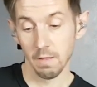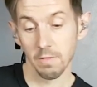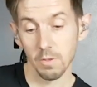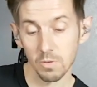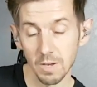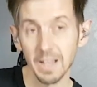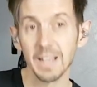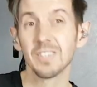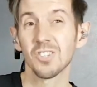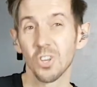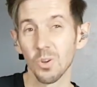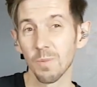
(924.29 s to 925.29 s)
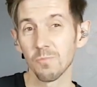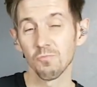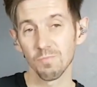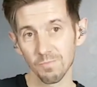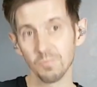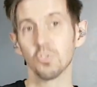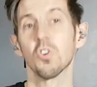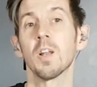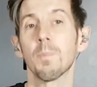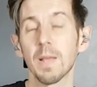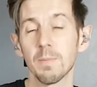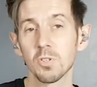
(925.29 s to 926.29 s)
those last two, I'm trying
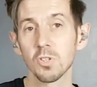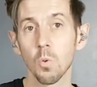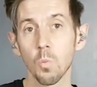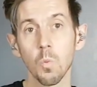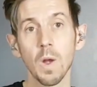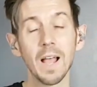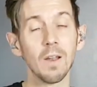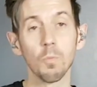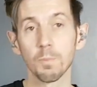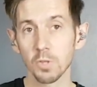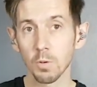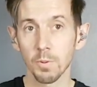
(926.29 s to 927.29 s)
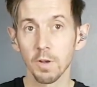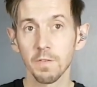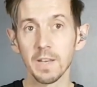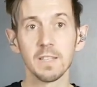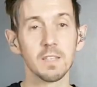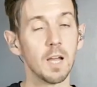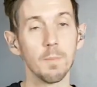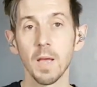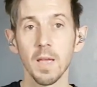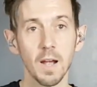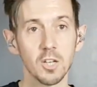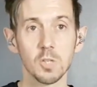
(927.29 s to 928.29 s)
to play them so well or so perfectly in time,
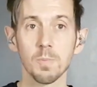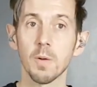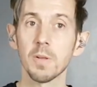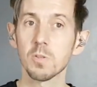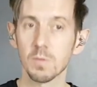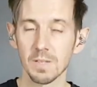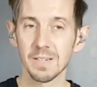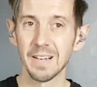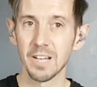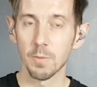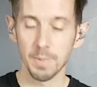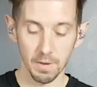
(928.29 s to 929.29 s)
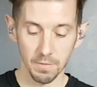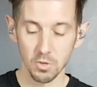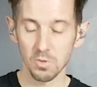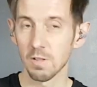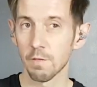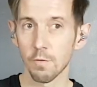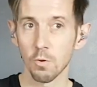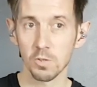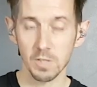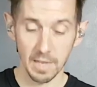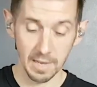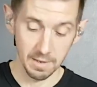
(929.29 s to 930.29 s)
I just blow it. So there's a little bit of using the force
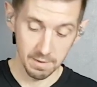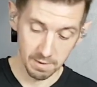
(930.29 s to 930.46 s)
there.